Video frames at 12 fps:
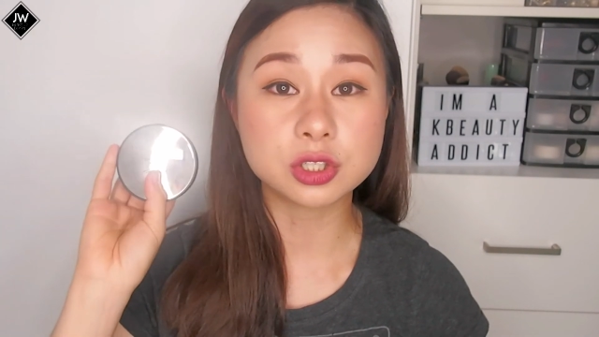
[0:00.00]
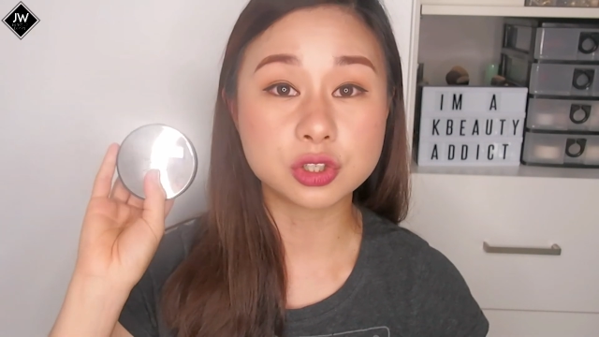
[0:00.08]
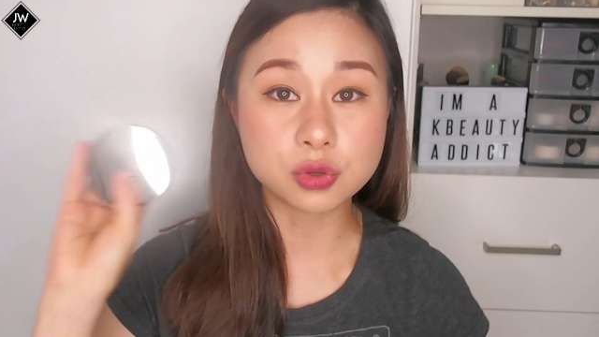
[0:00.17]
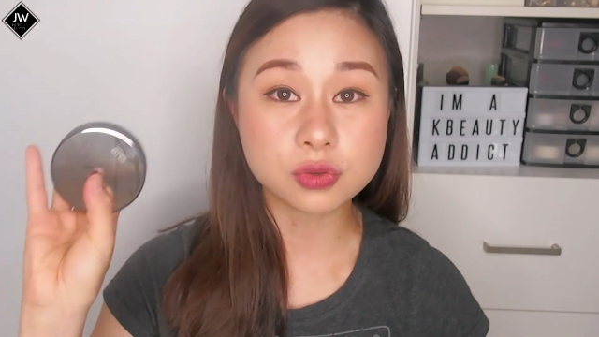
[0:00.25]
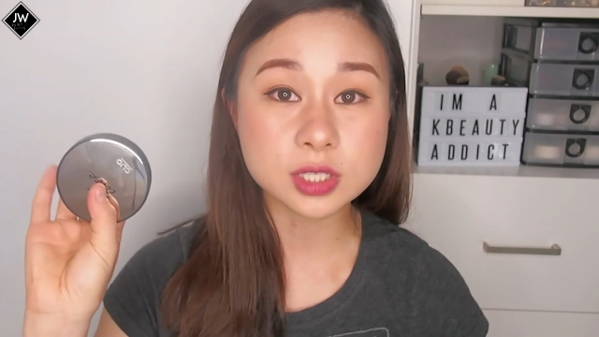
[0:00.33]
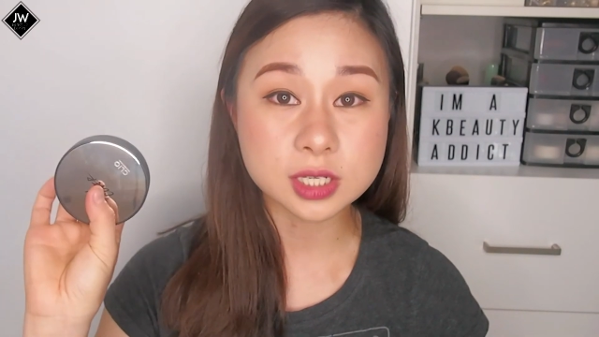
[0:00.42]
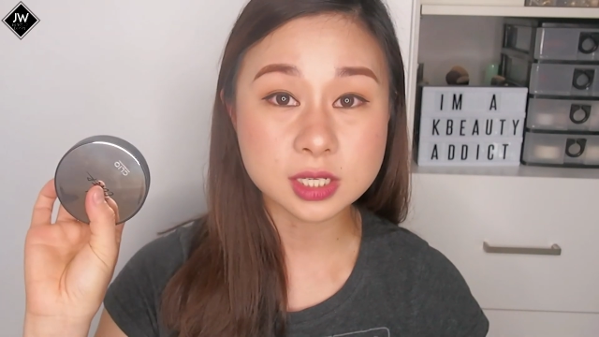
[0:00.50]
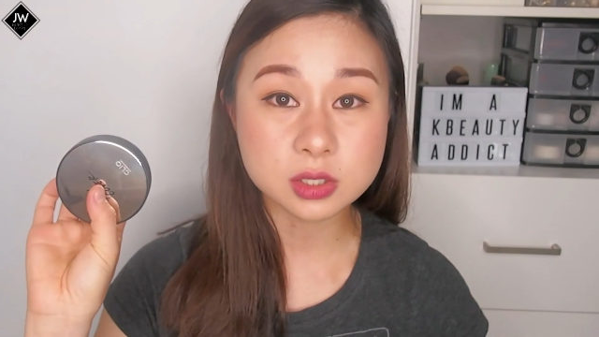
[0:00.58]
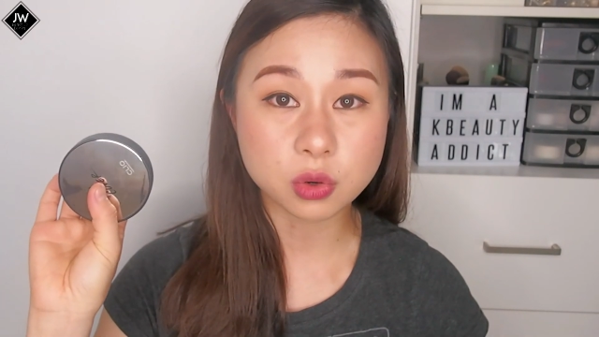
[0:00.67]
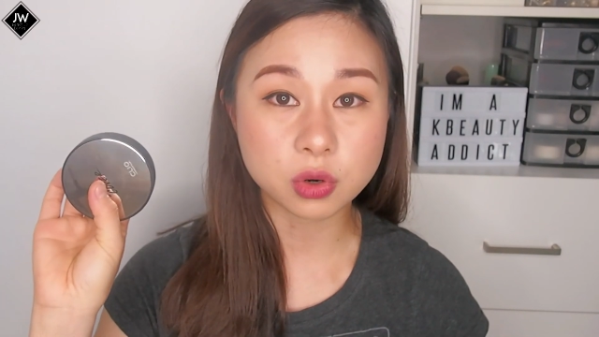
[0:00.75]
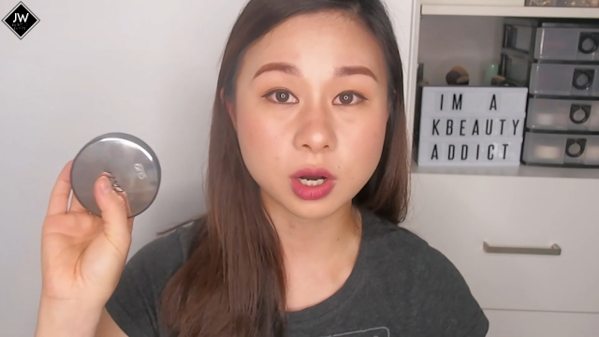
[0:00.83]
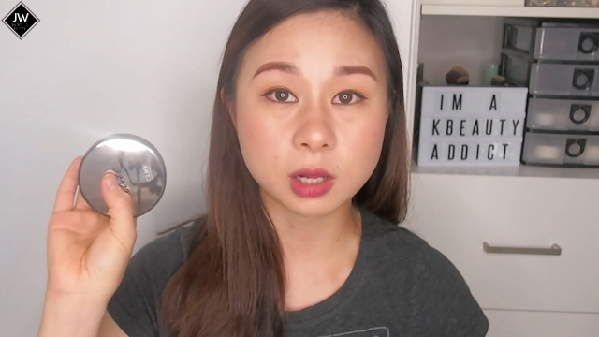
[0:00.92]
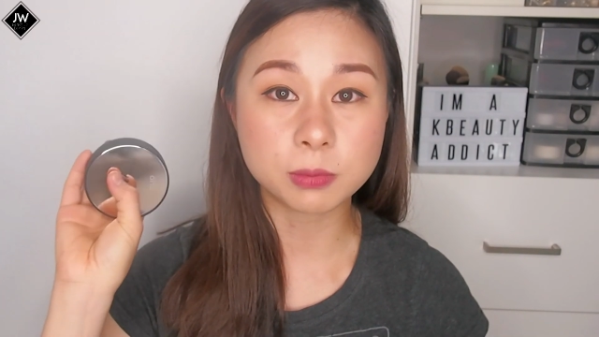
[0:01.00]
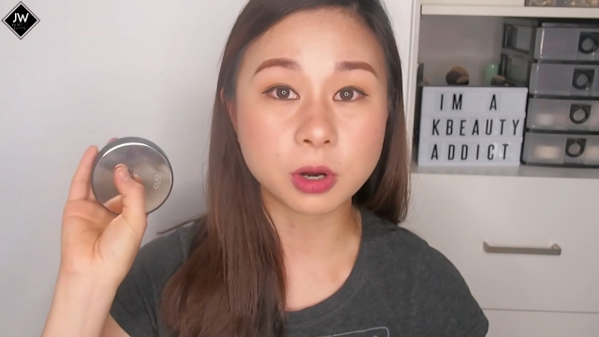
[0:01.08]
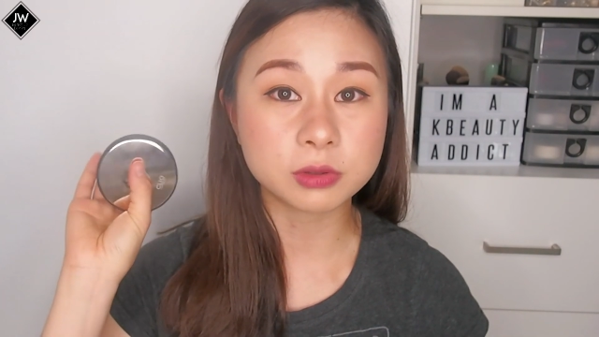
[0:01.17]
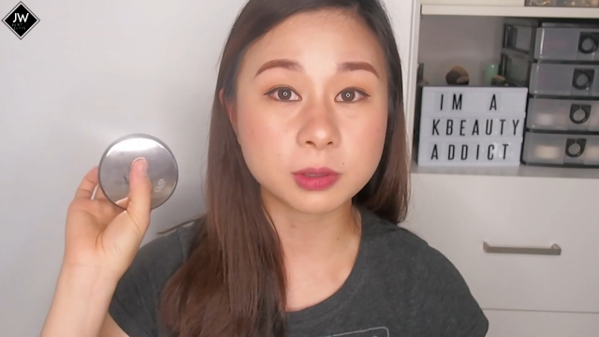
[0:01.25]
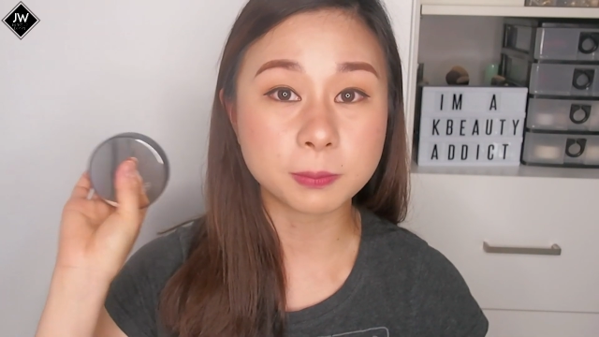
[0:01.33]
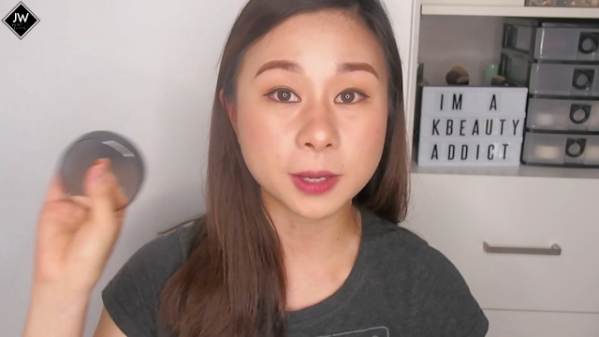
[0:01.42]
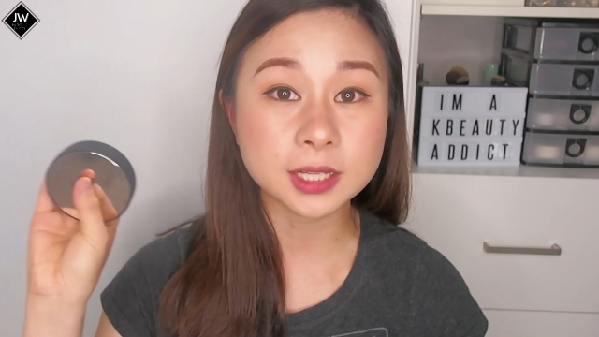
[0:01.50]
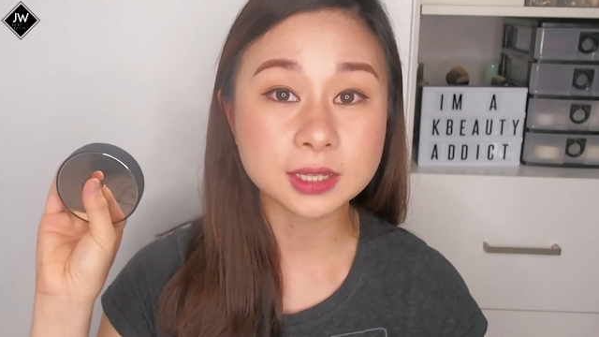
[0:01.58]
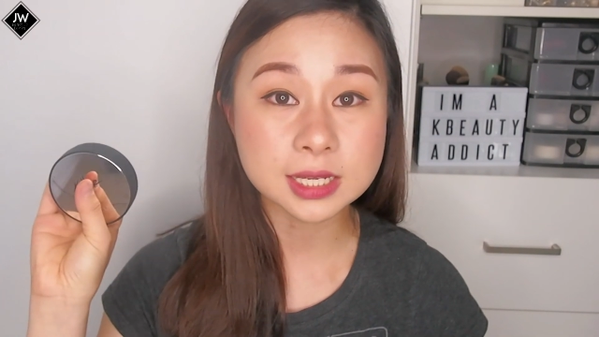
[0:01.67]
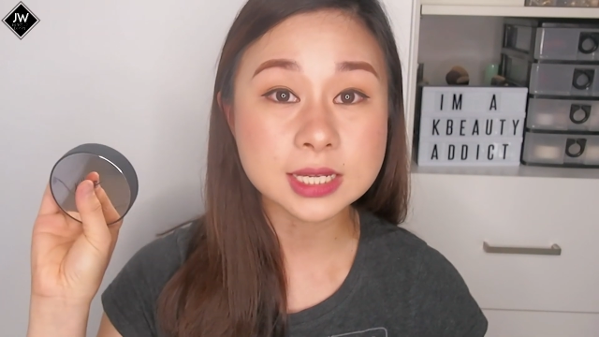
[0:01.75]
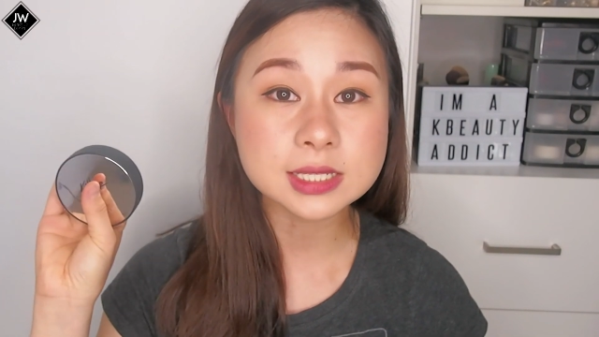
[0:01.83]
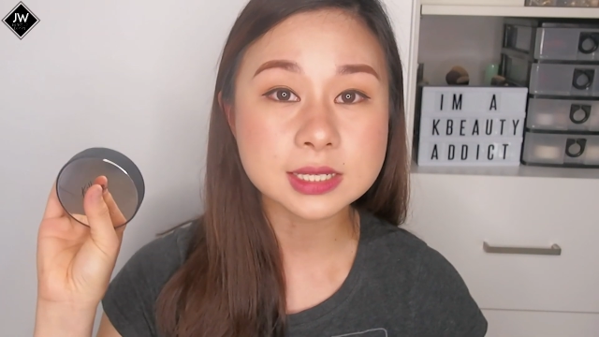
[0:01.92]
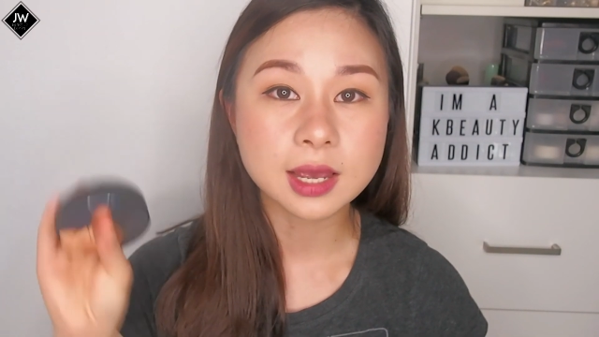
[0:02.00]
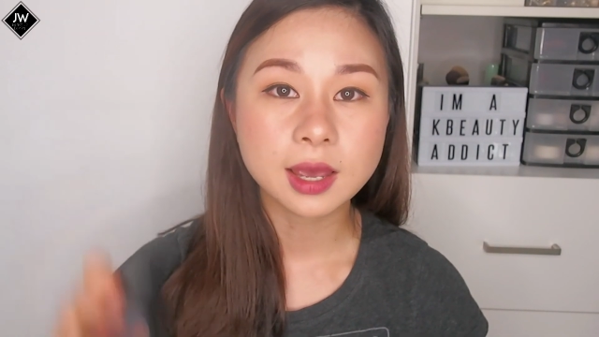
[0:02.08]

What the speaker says: use this, or I'll probably pick this,